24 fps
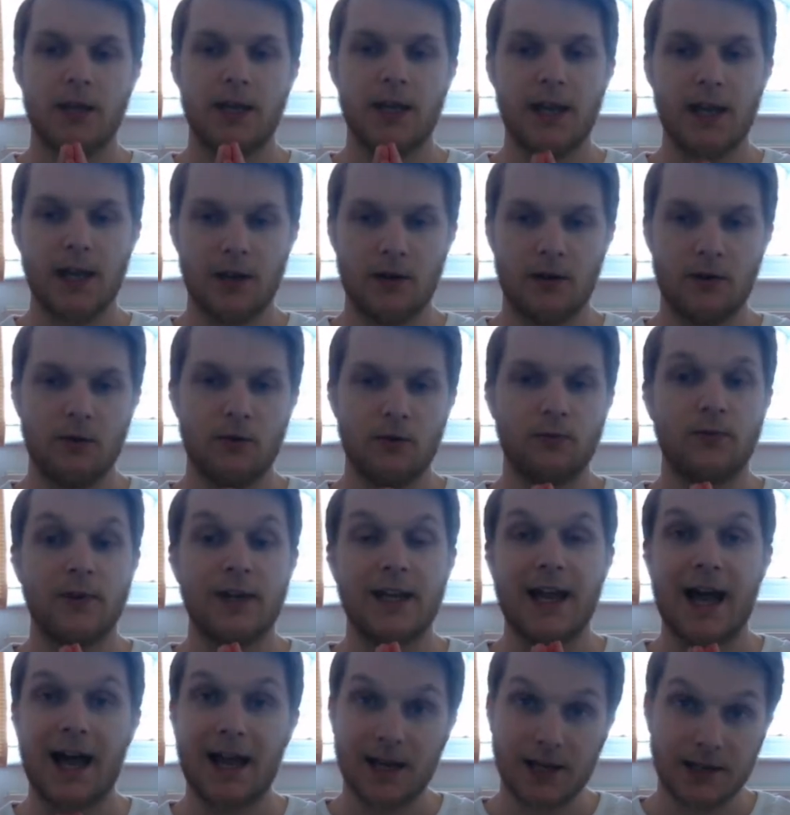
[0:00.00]
In
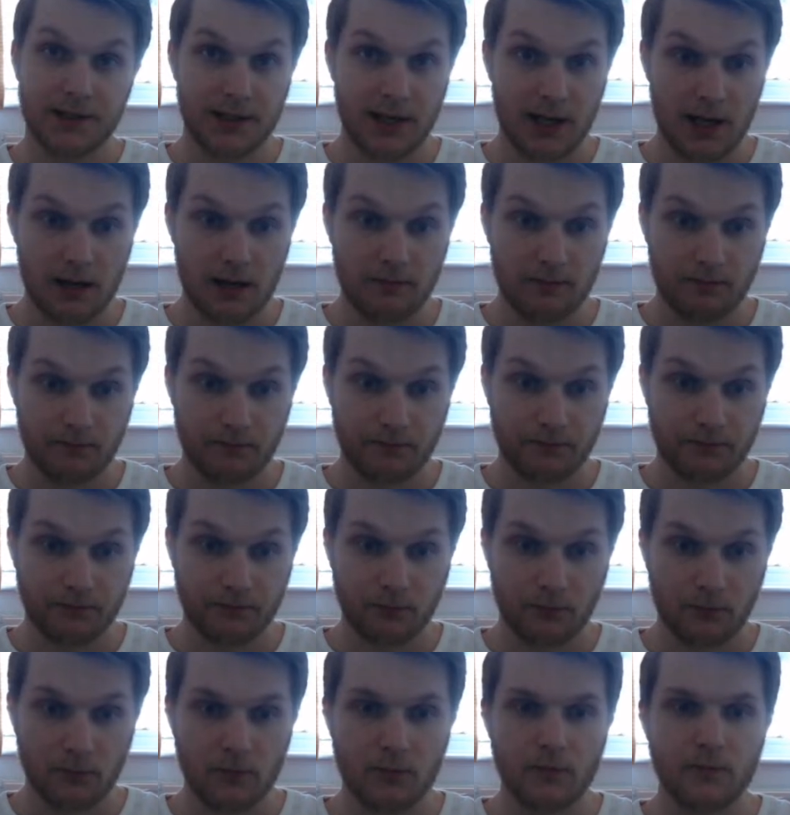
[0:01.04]
reality,
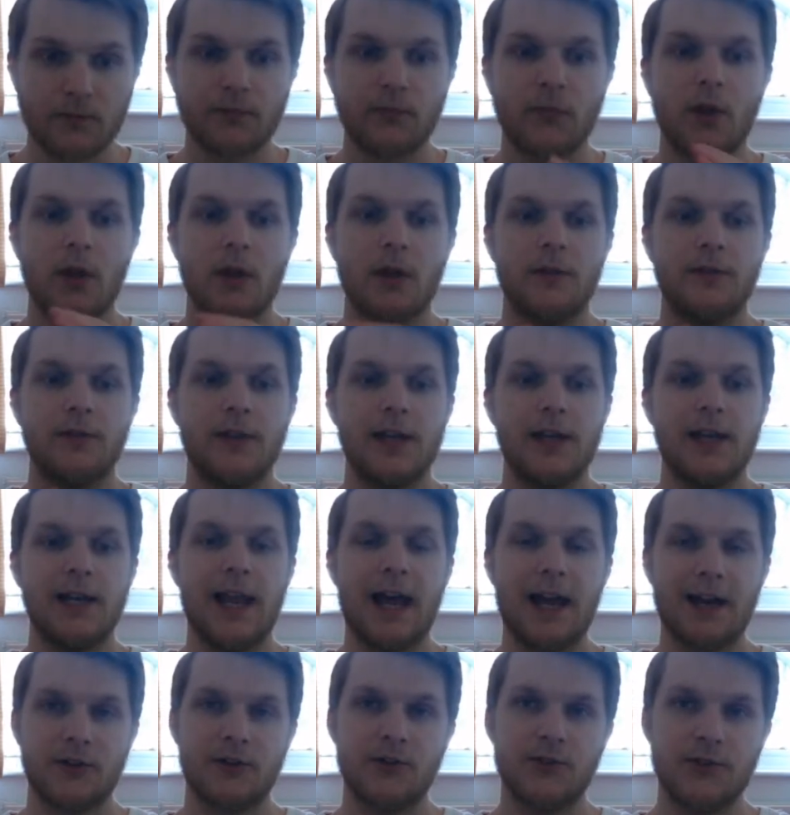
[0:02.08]
the
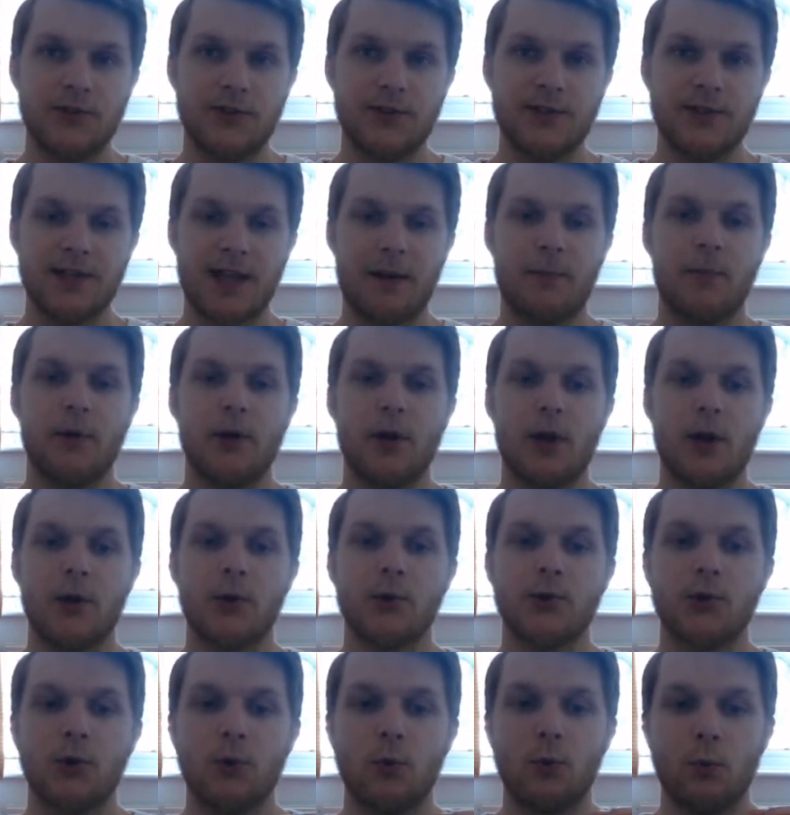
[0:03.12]
lectures and
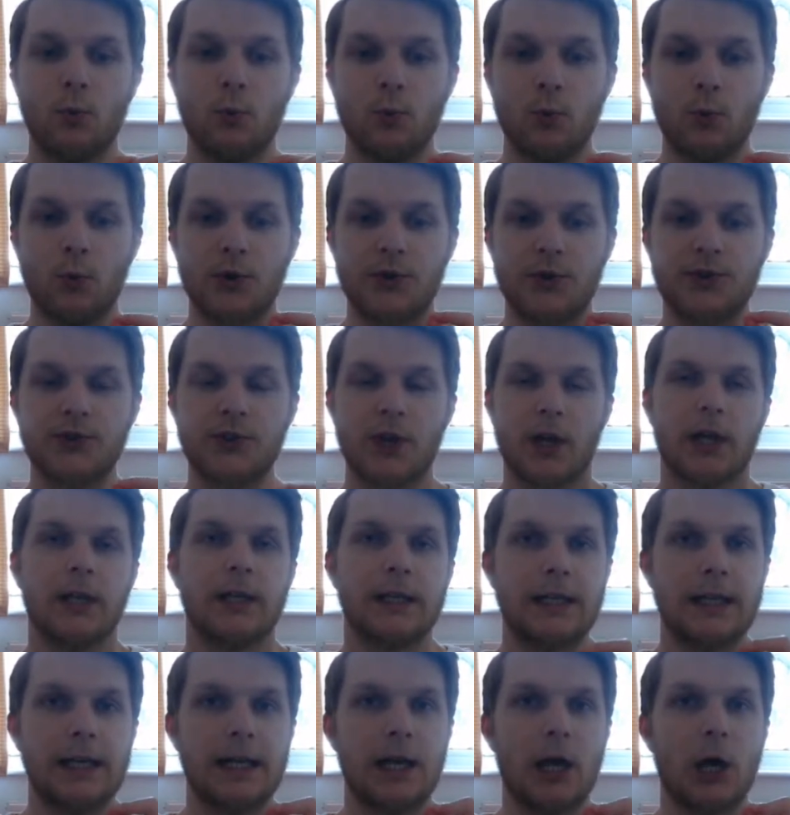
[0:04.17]
seminars were
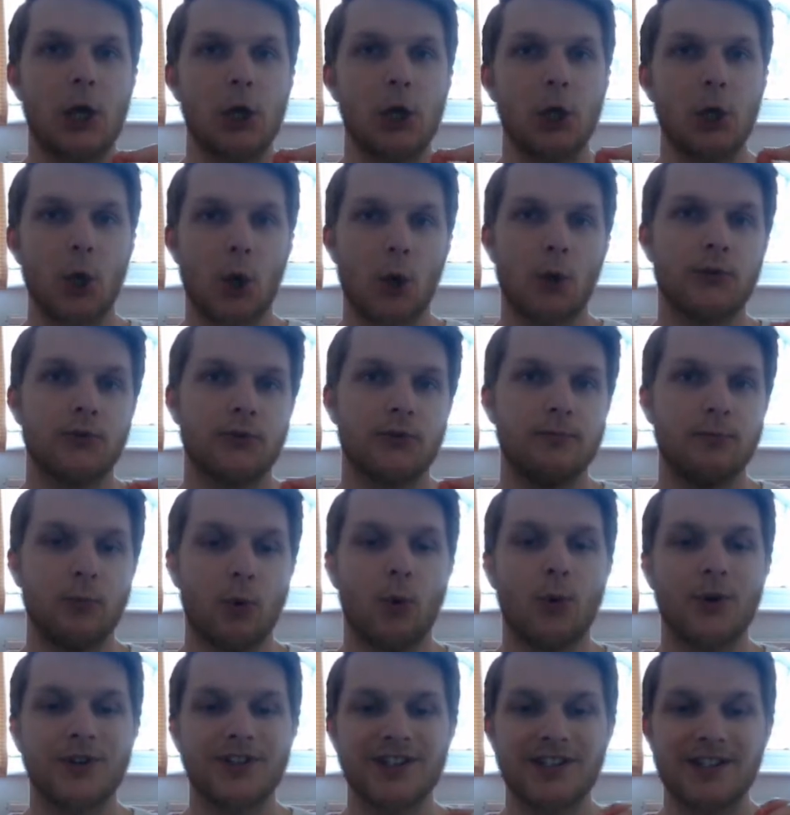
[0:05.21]
certainly a lot
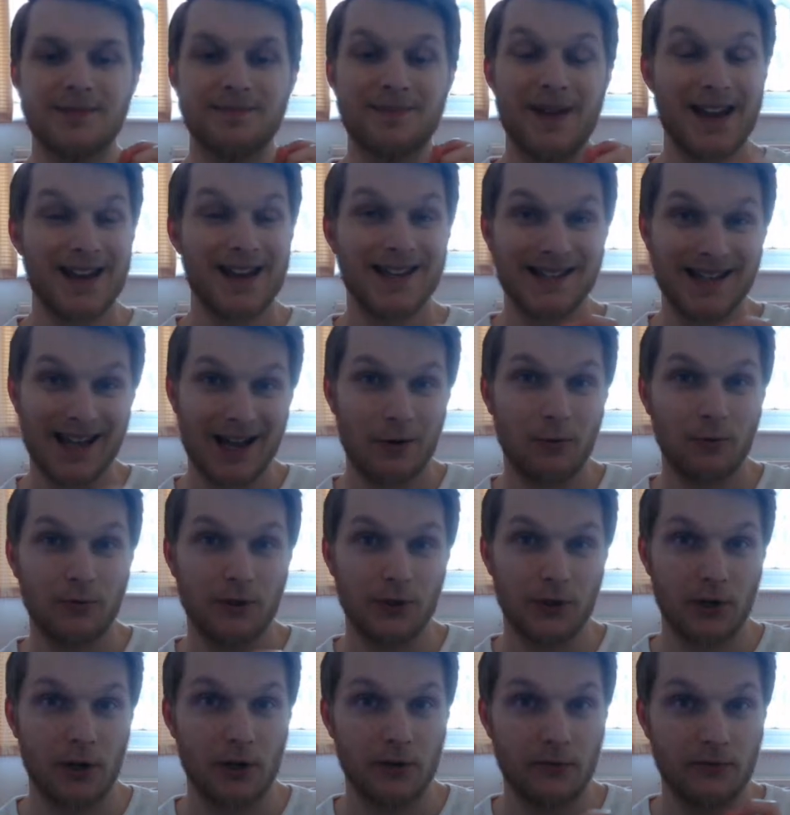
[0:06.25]
more spaced out
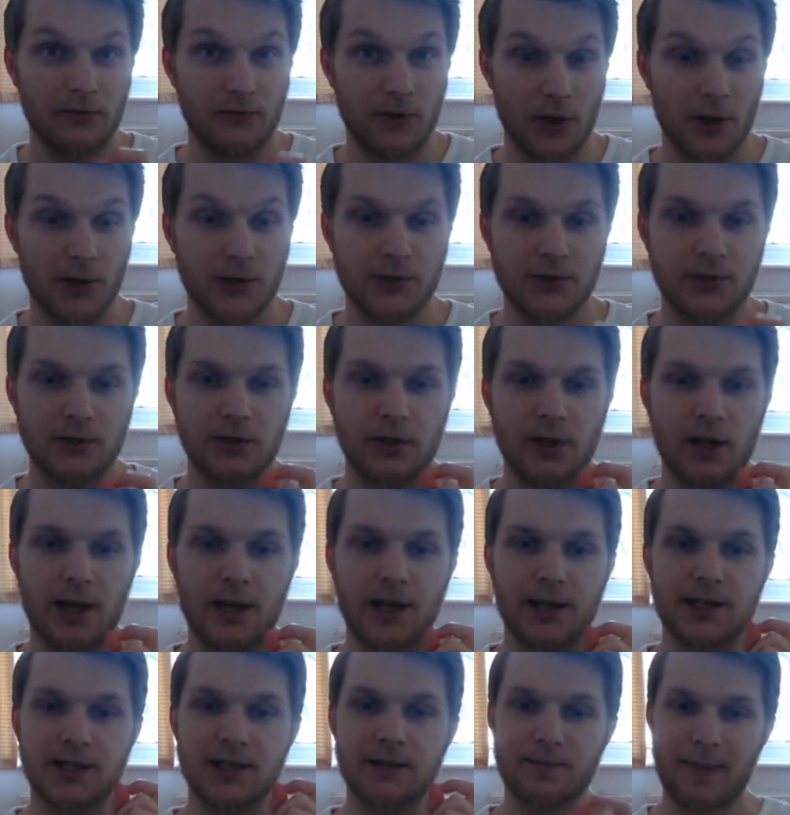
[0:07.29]
than I first
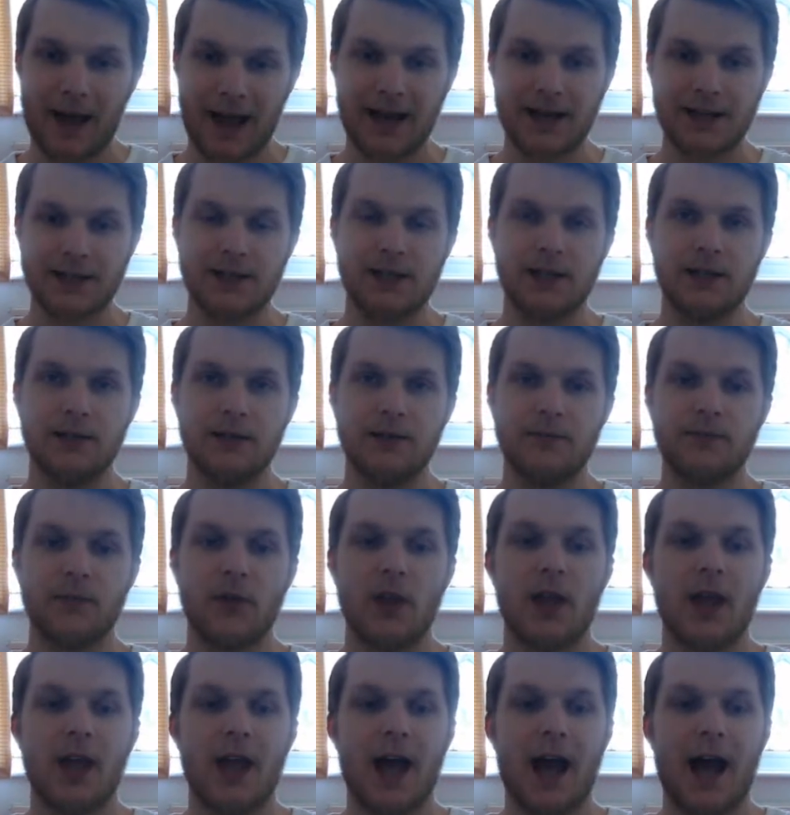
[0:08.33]
expected,
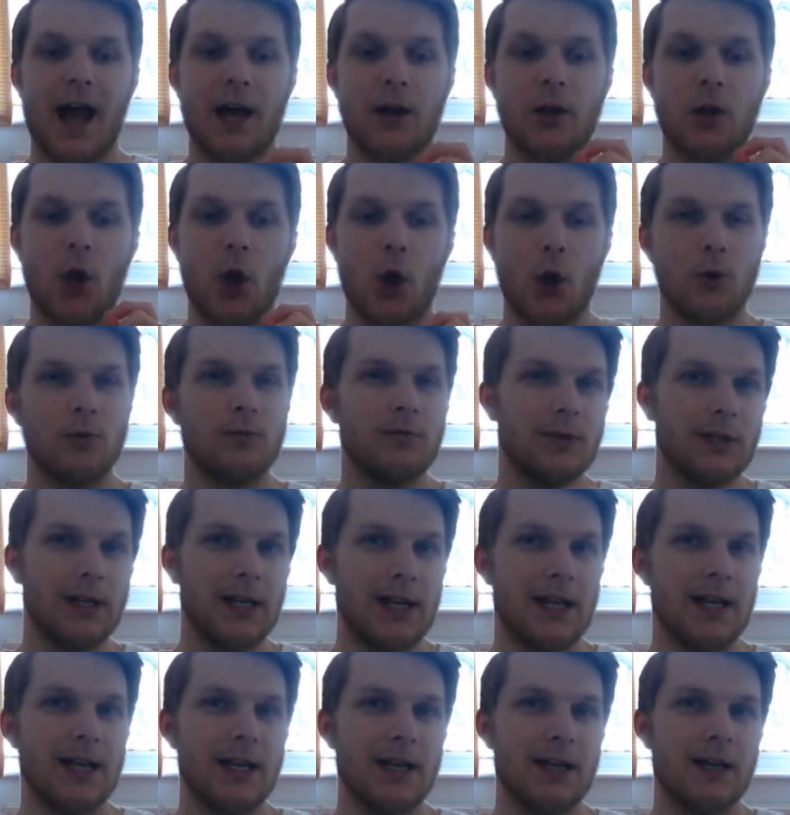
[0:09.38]
and I
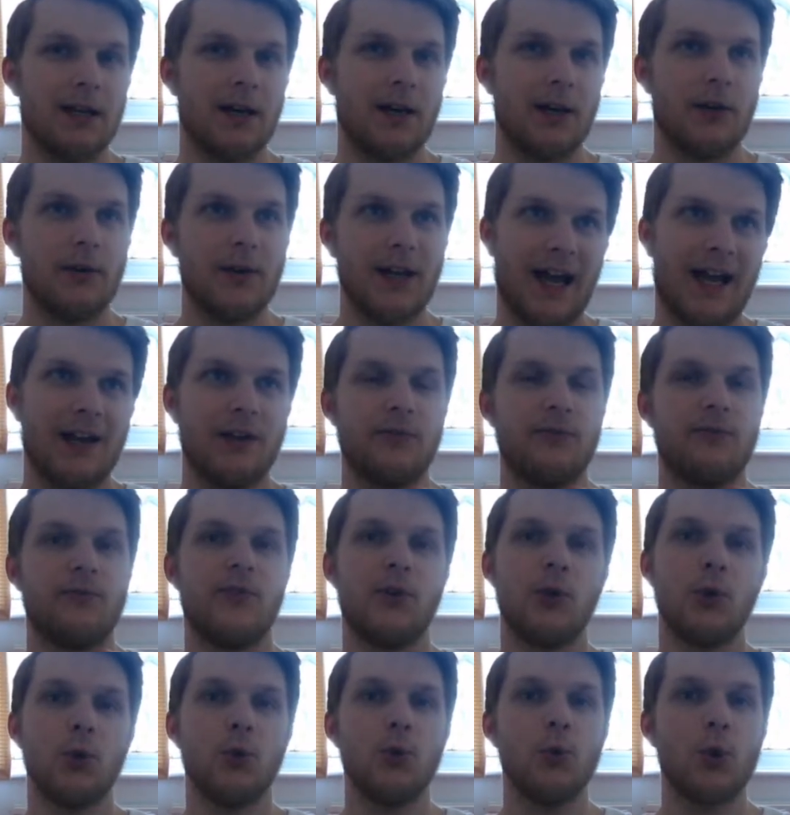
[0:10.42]
only had a
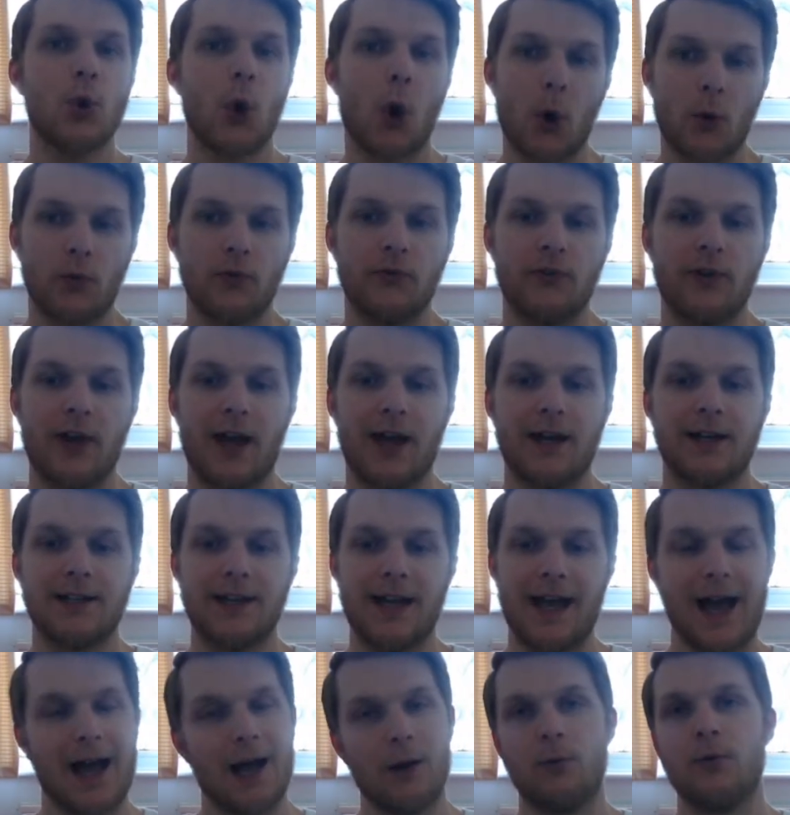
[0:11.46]
few contact
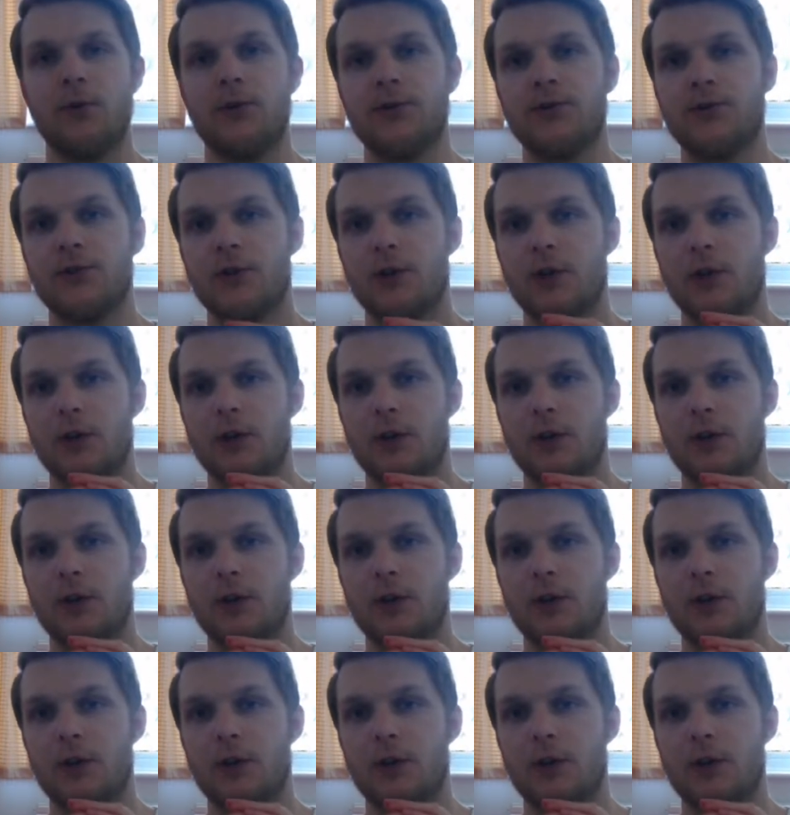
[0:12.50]
hours